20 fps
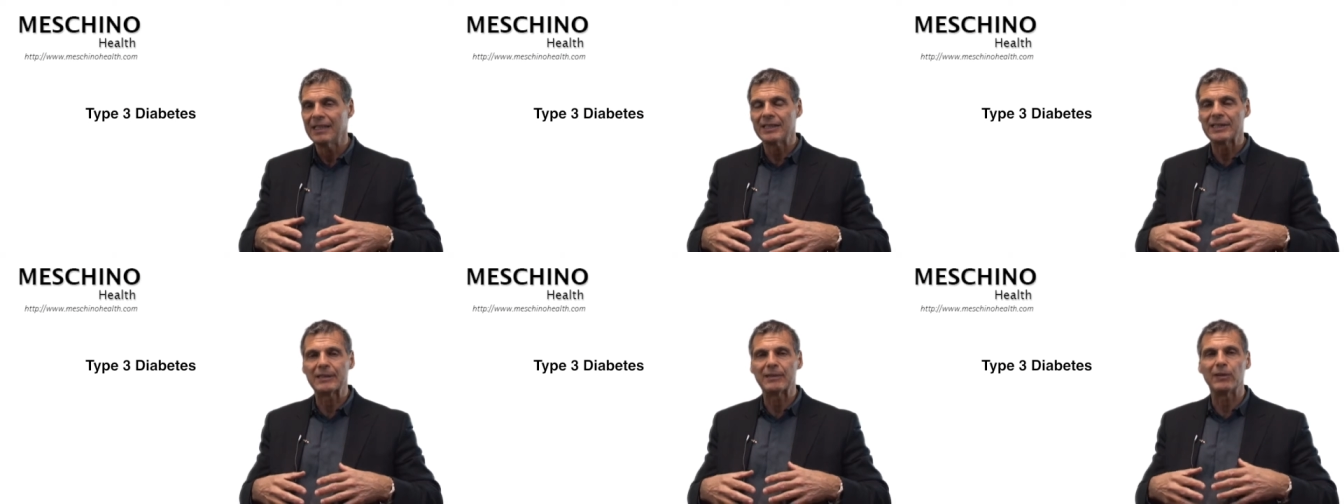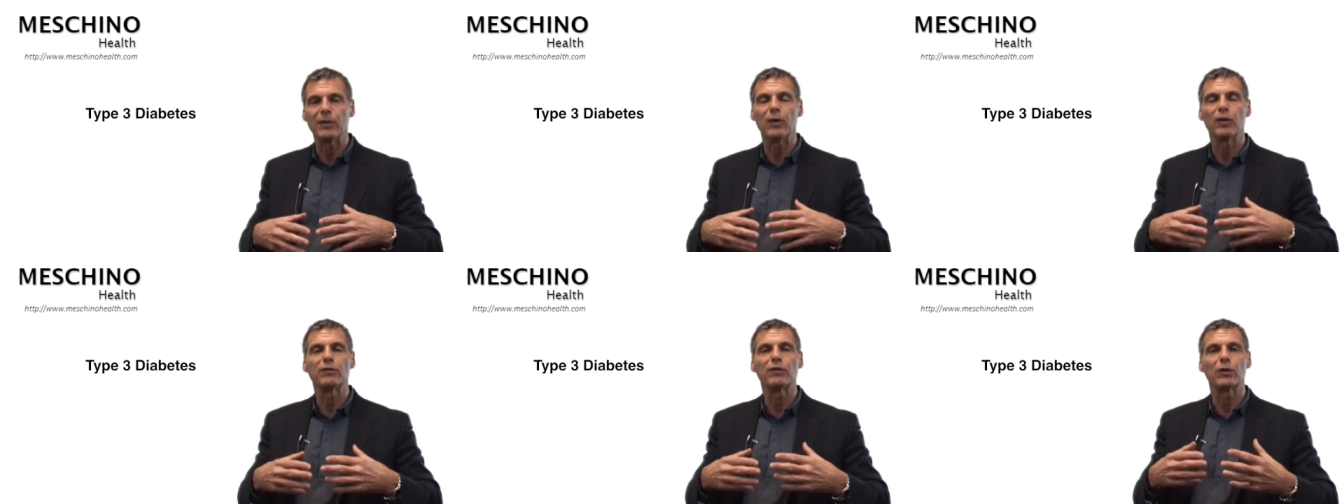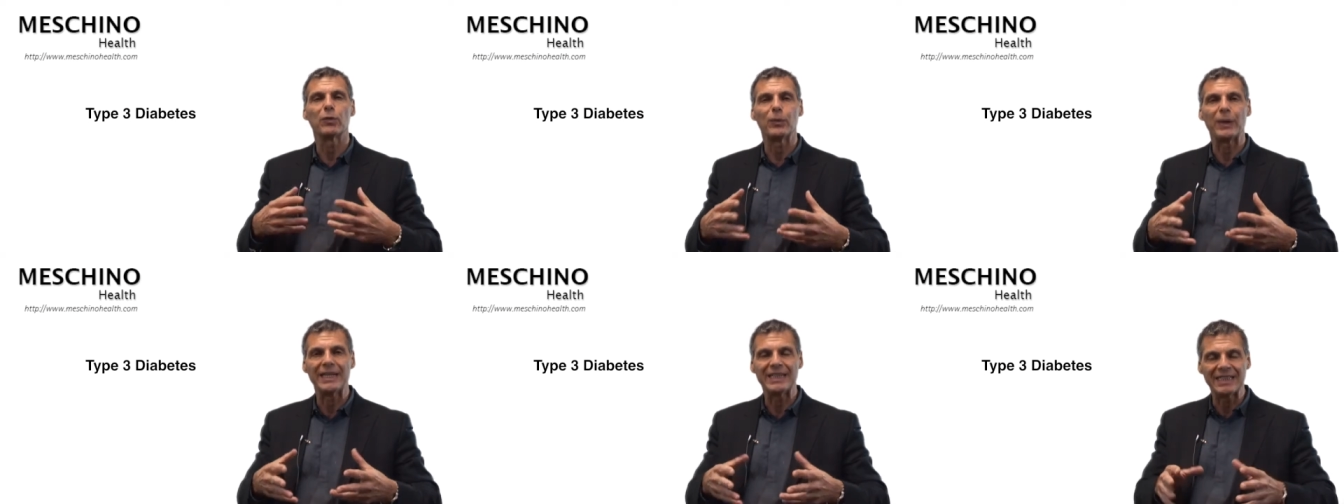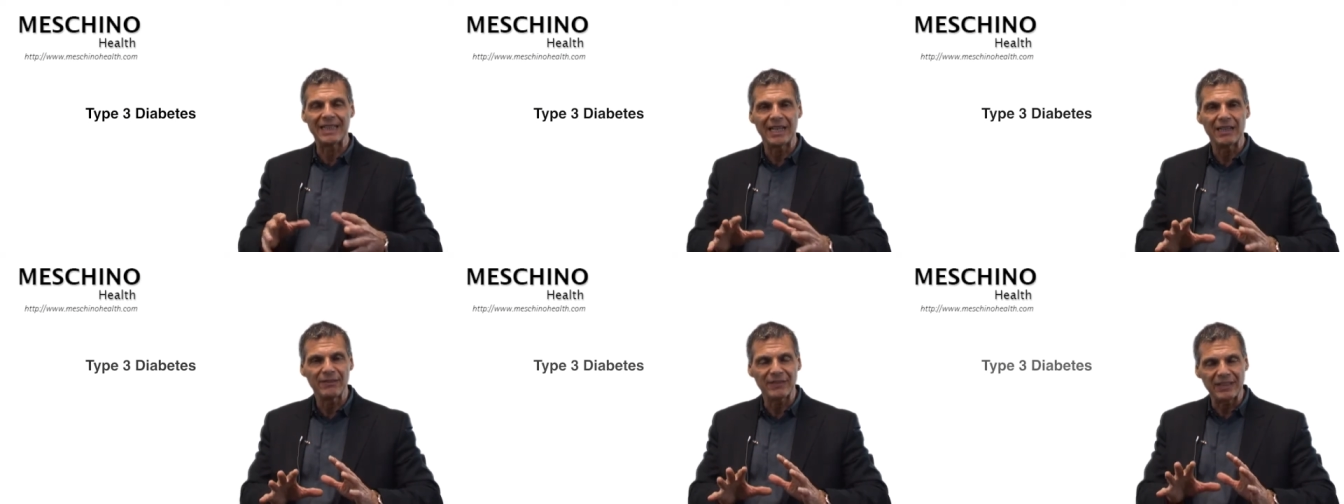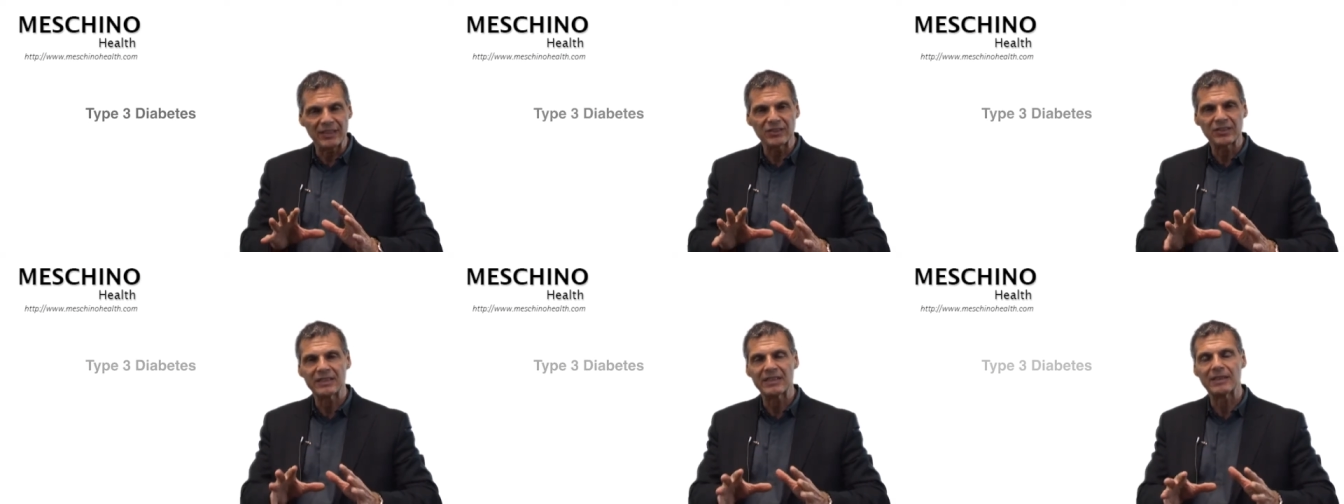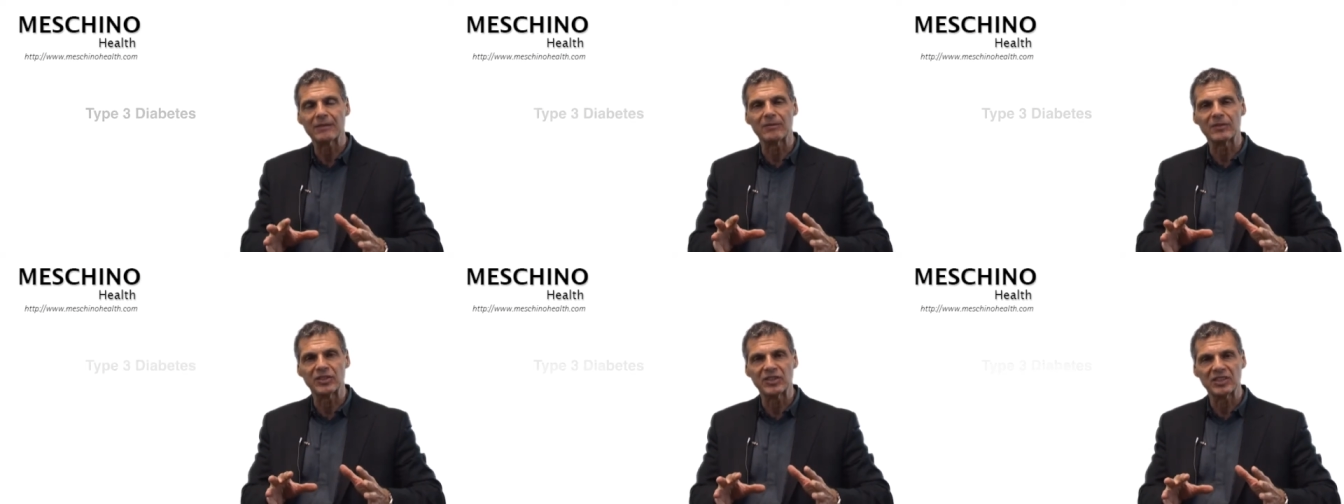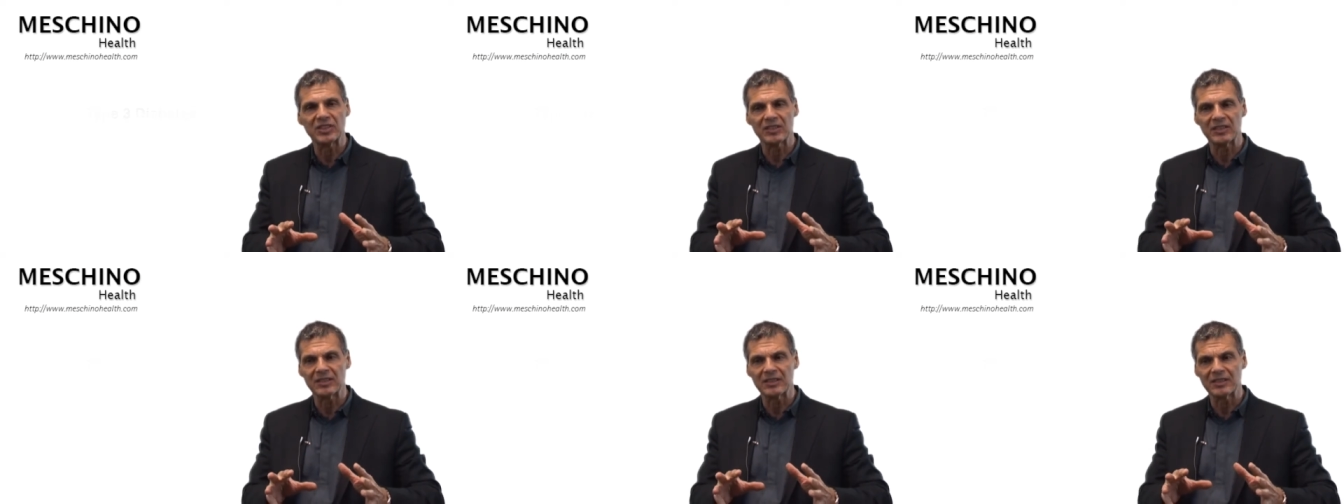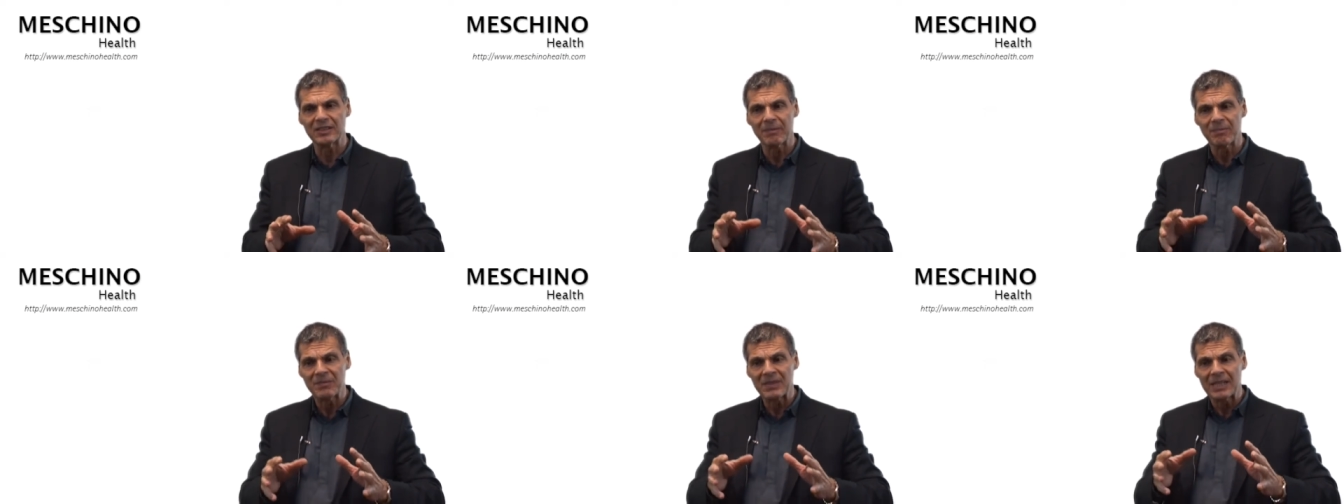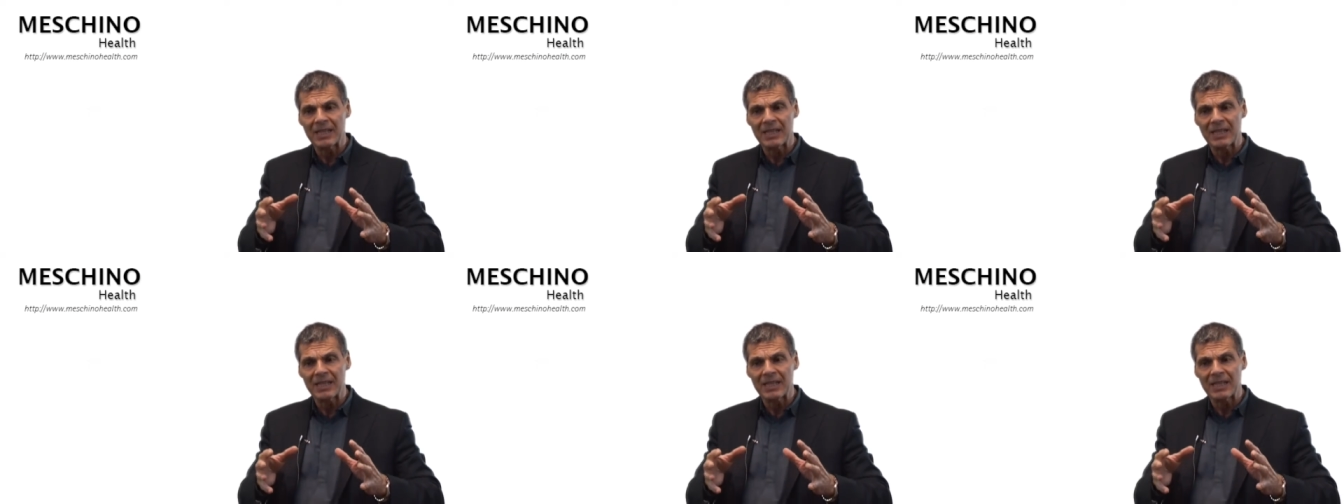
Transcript: you're overweight, you have insulin resistance.